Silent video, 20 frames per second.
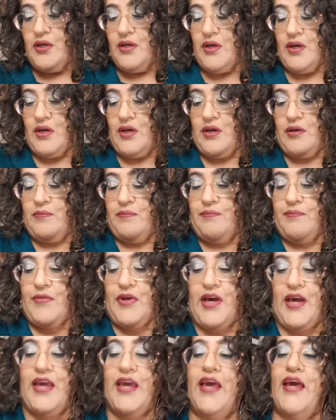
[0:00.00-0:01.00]

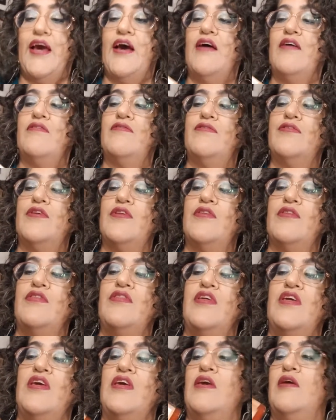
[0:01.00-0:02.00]
I have
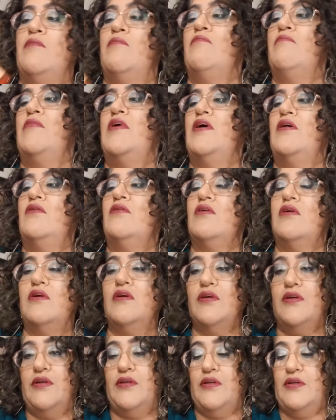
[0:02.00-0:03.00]
the milk,
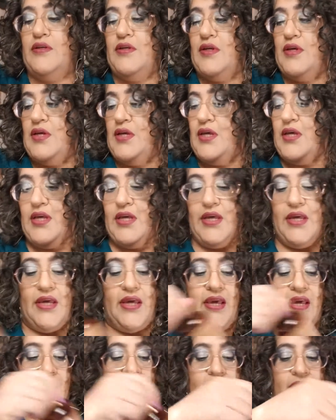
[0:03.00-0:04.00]

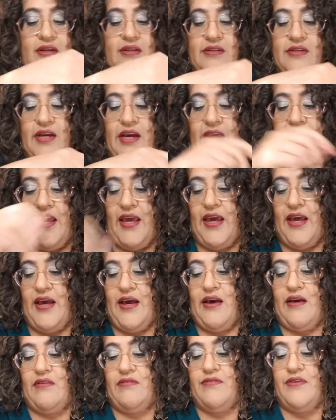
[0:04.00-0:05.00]
and I
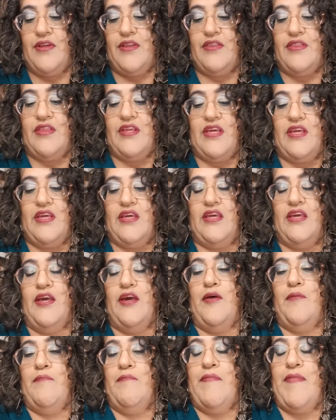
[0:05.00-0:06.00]
have the
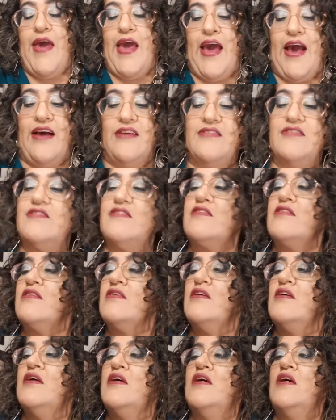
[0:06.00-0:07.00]
mask.
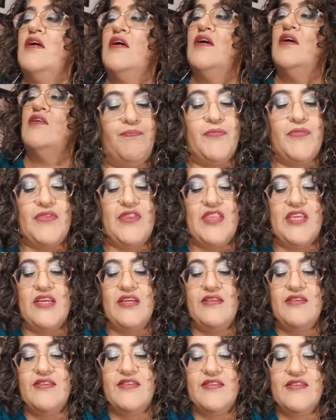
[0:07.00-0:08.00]

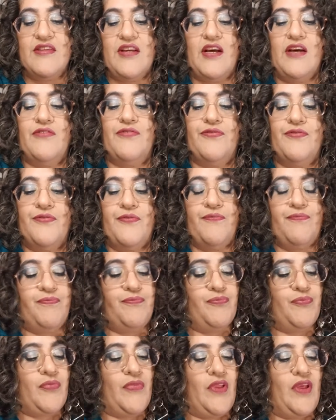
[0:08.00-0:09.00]
This
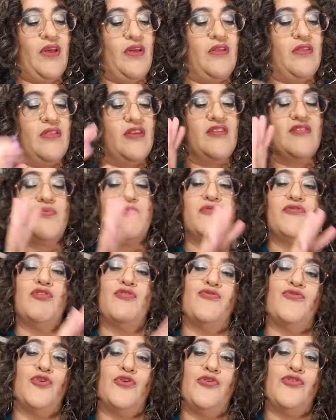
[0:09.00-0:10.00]
was the
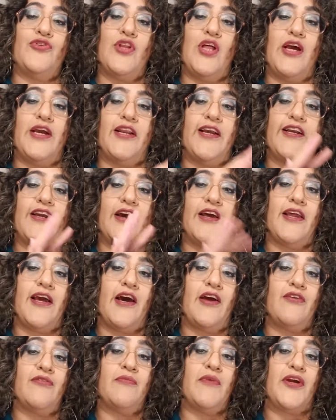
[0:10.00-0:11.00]
first line I got
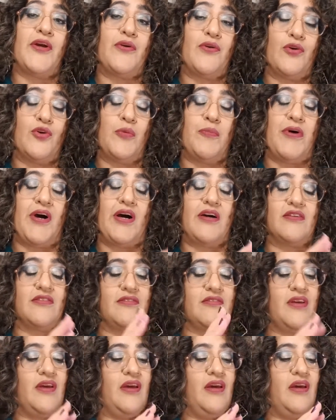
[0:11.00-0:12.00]
out of my curl
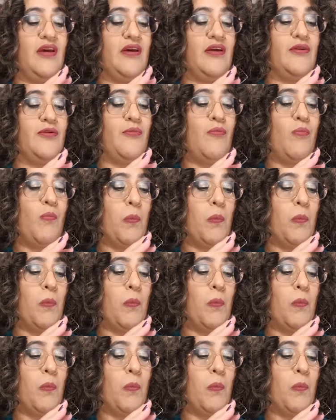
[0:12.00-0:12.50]
box, and